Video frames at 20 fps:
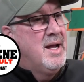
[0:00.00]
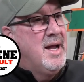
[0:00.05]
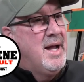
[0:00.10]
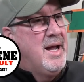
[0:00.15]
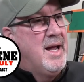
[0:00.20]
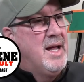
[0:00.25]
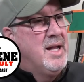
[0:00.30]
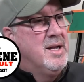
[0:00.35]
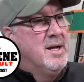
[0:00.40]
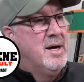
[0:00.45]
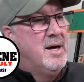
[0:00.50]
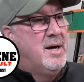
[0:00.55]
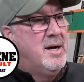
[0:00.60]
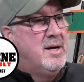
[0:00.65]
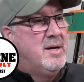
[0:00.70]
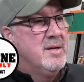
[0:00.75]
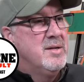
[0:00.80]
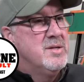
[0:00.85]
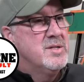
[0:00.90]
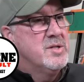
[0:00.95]
And
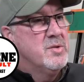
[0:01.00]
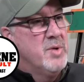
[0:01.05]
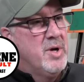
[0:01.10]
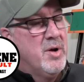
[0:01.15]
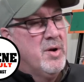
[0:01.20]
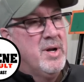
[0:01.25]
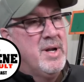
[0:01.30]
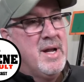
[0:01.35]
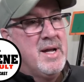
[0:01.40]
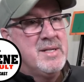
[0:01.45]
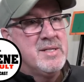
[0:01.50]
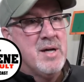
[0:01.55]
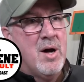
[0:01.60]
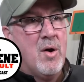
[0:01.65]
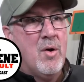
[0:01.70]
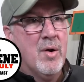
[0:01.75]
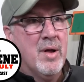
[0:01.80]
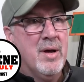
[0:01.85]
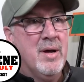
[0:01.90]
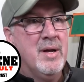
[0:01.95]
uh, so we go to
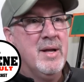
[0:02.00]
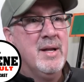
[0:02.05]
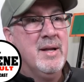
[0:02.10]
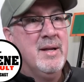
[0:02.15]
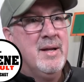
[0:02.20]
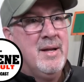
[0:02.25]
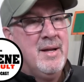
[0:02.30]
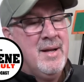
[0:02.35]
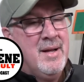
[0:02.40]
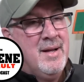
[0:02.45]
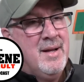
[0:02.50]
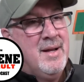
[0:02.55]
Daytona and